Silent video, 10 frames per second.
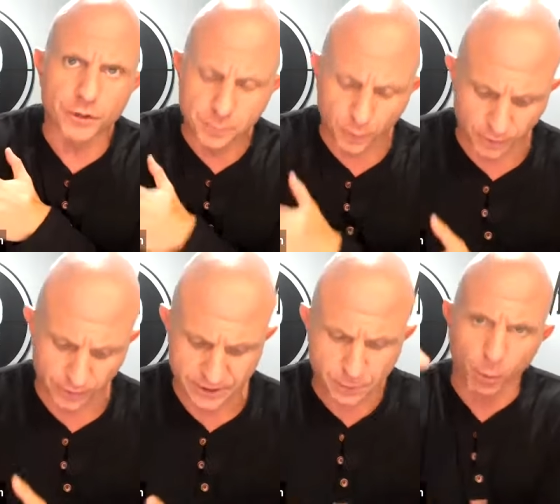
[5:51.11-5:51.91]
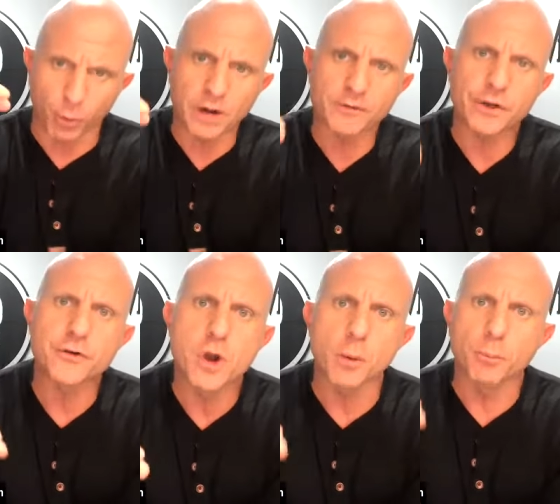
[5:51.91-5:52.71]
deeper into this here, but whatever your
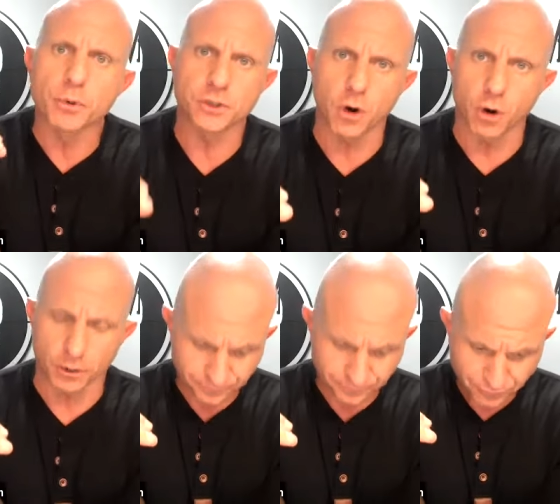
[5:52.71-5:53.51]
numbers are,